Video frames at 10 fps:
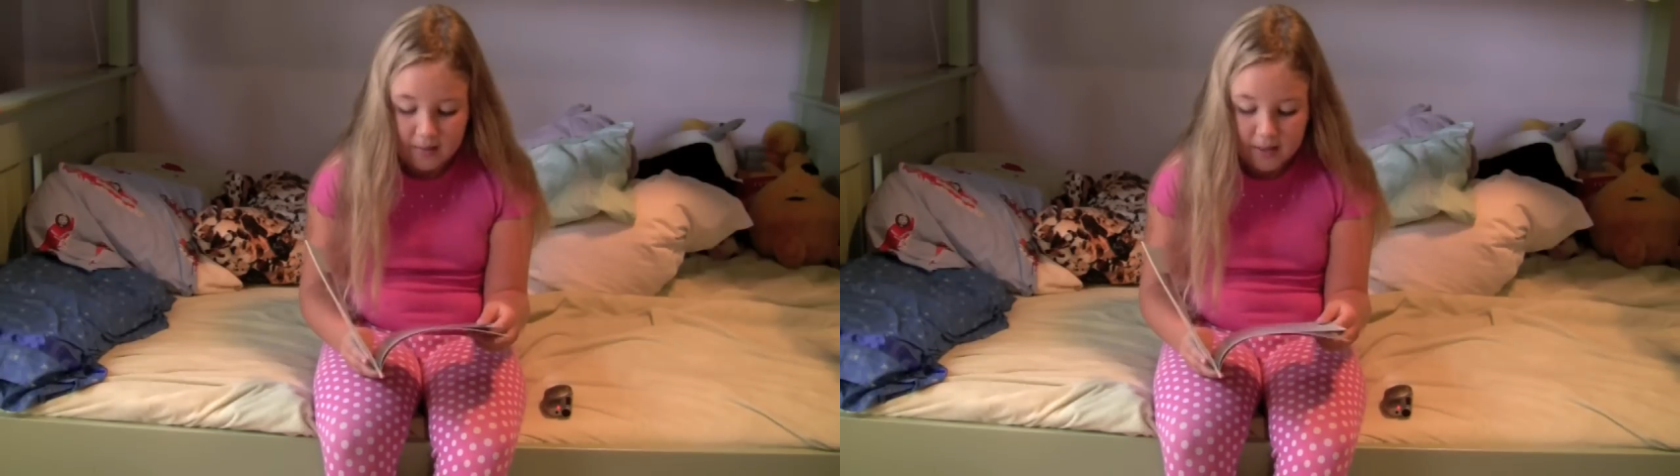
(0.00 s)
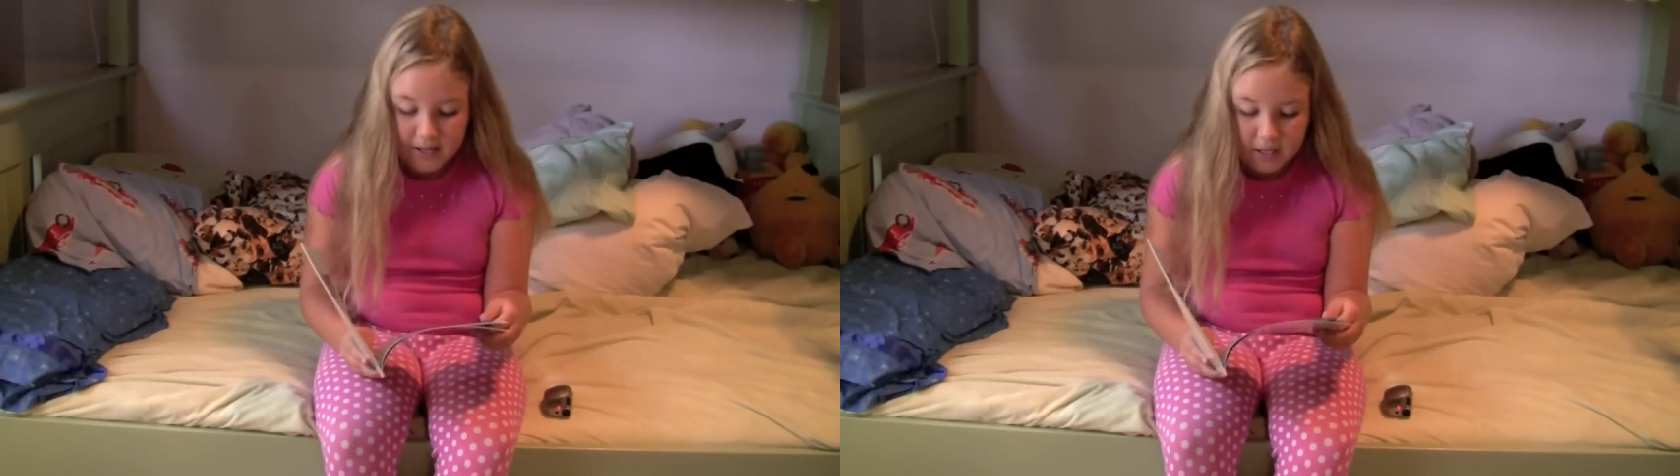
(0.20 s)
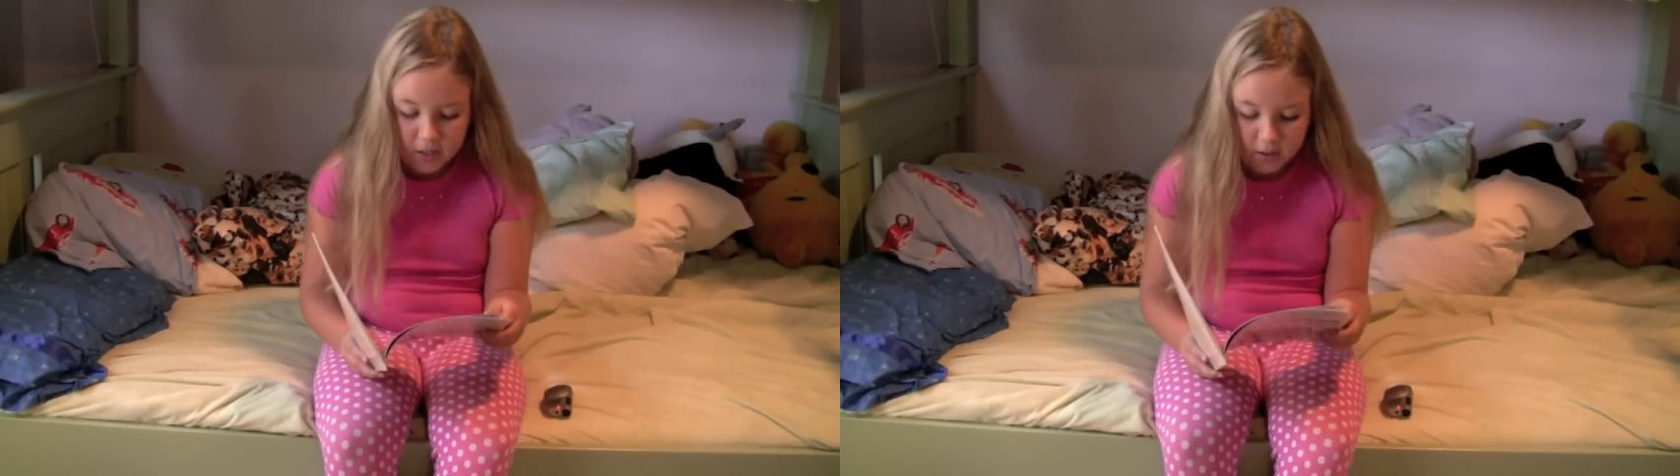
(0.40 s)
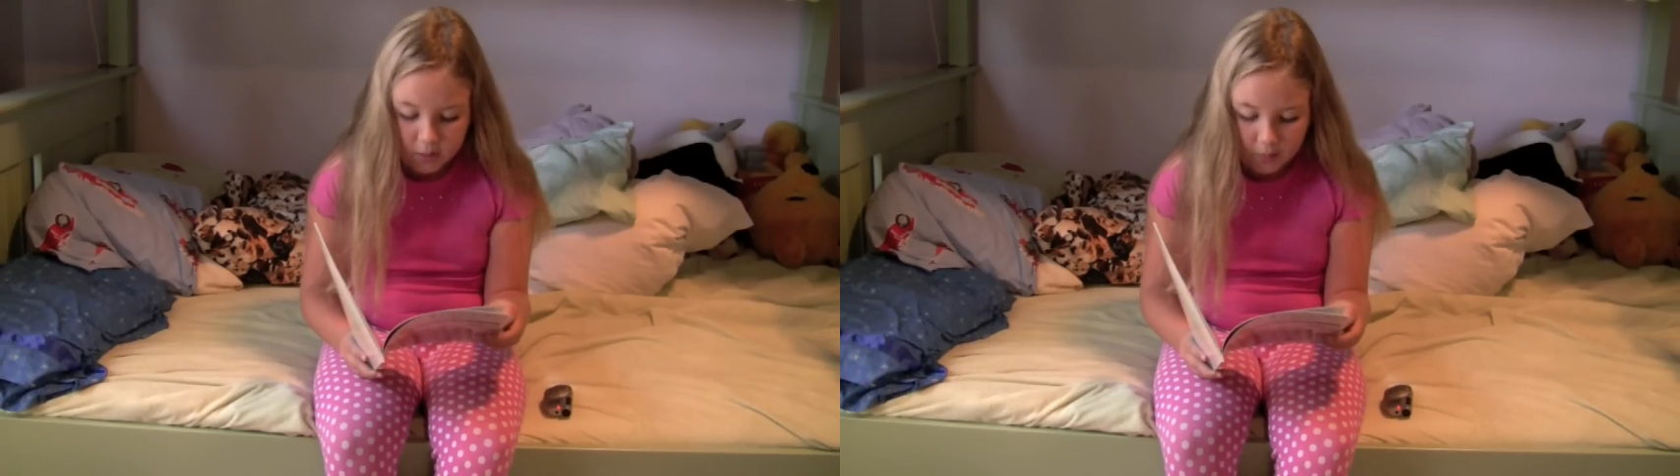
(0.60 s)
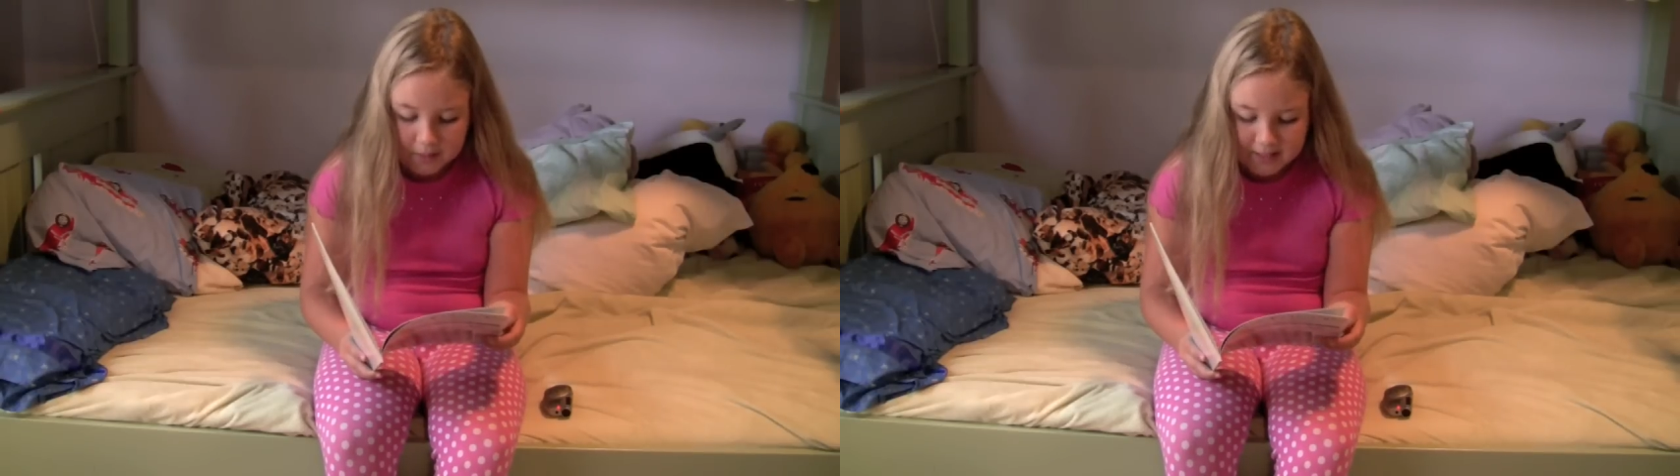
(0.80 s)
Then he heard the
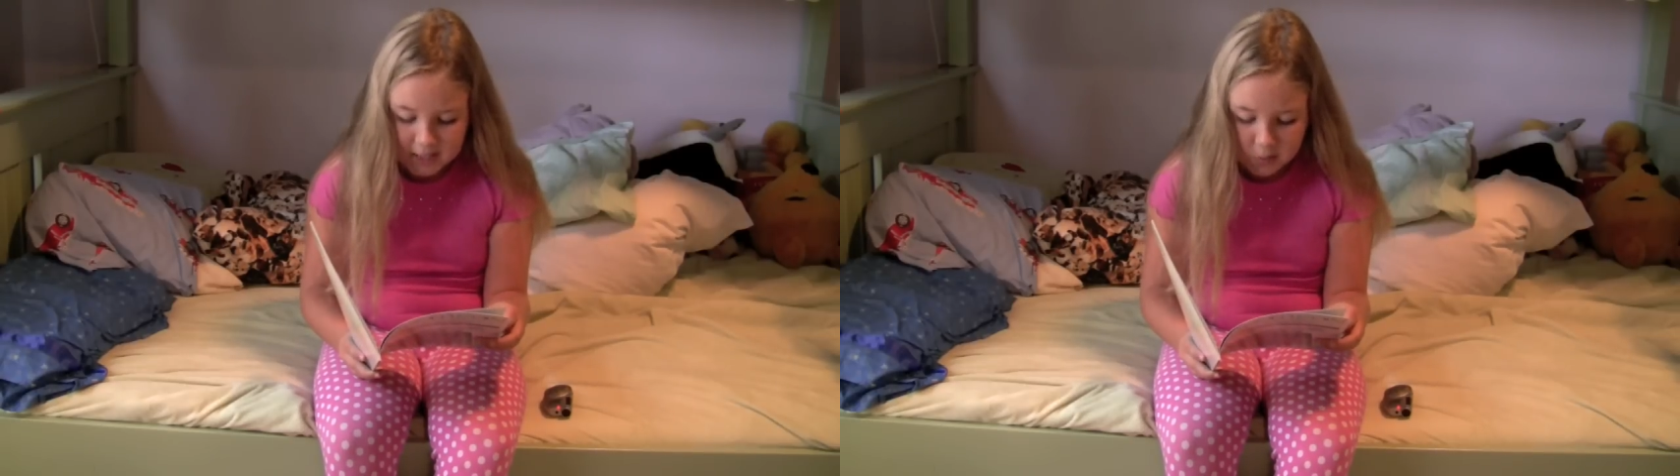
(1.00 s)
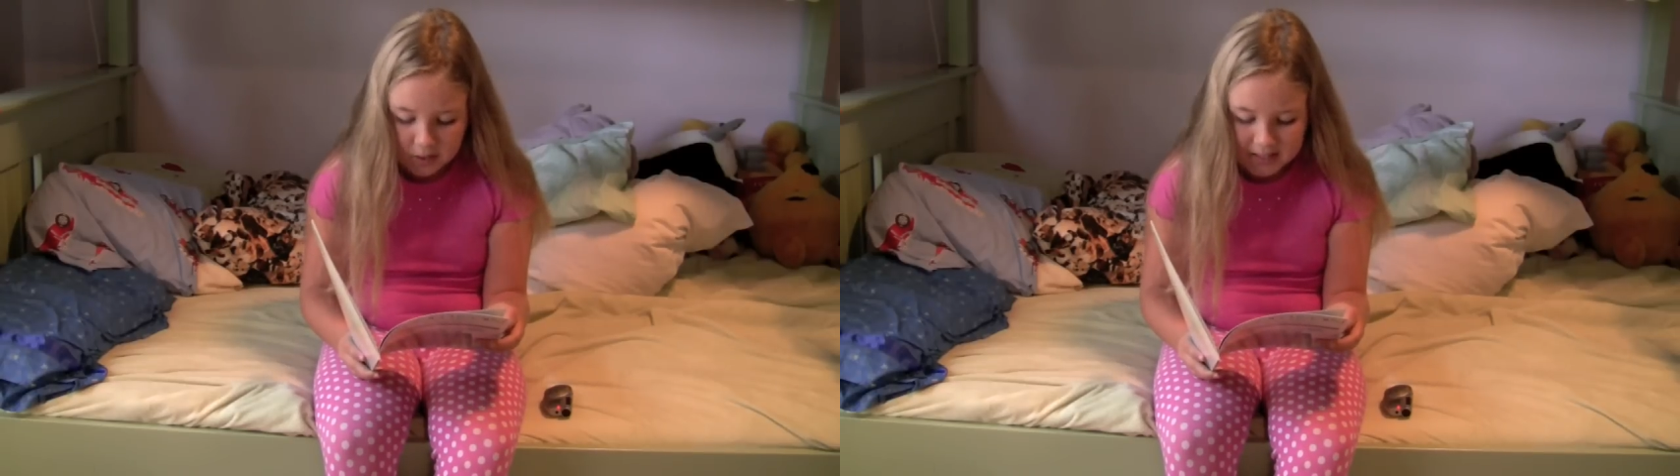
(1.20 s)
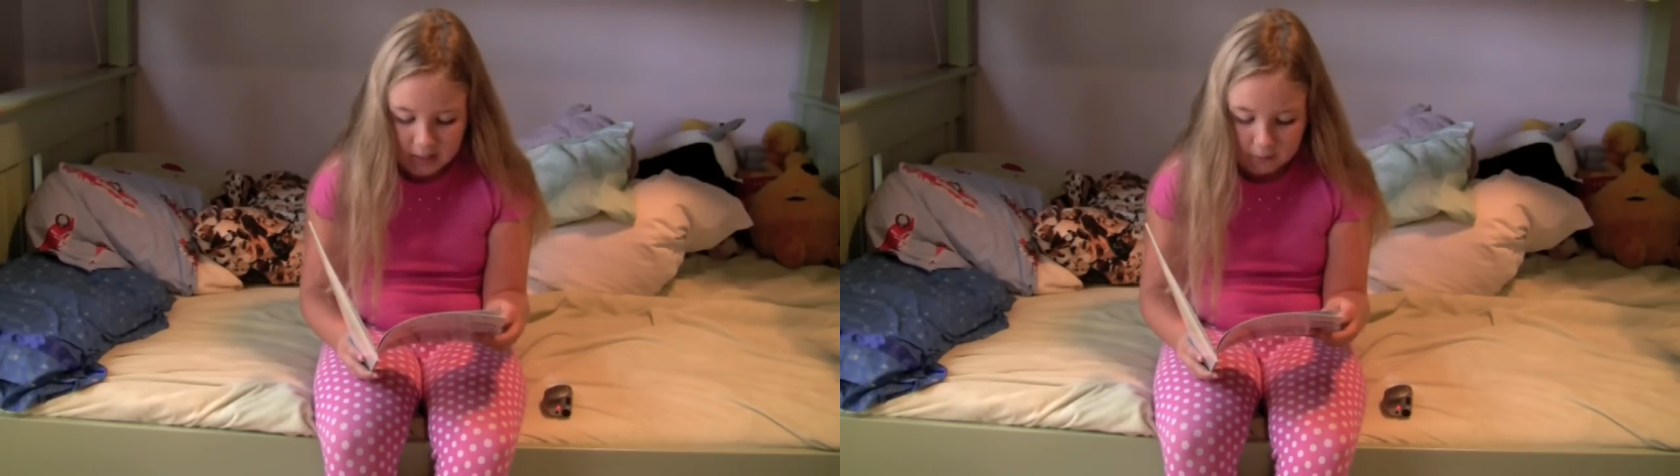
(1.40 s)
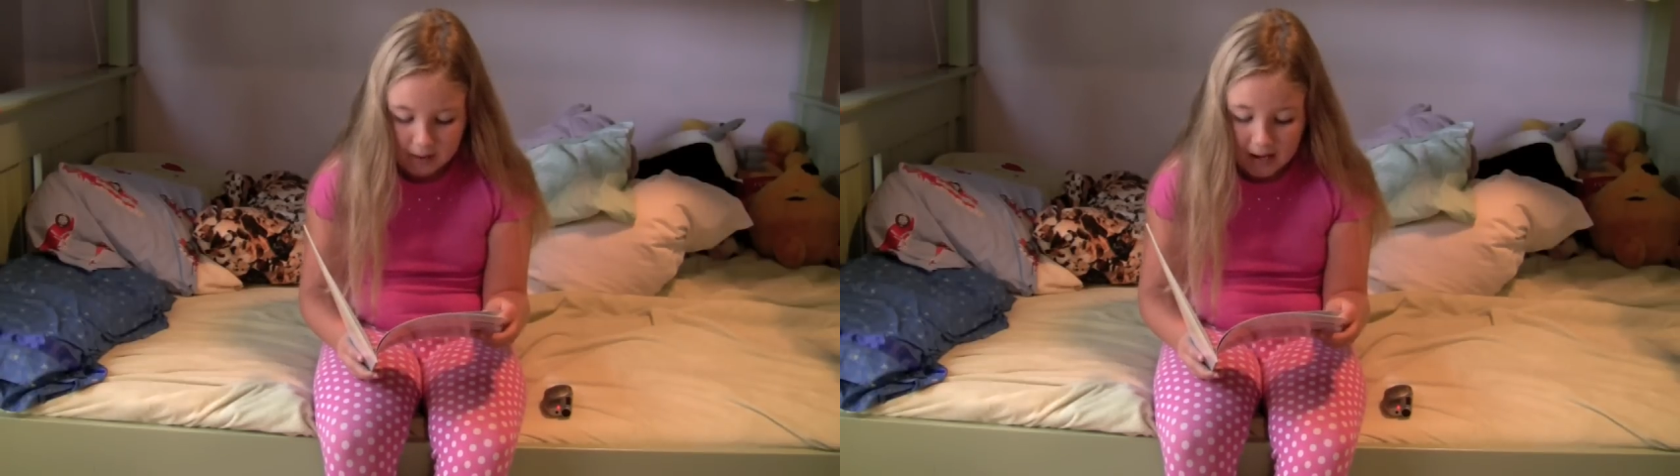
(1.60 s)
woman say to herself,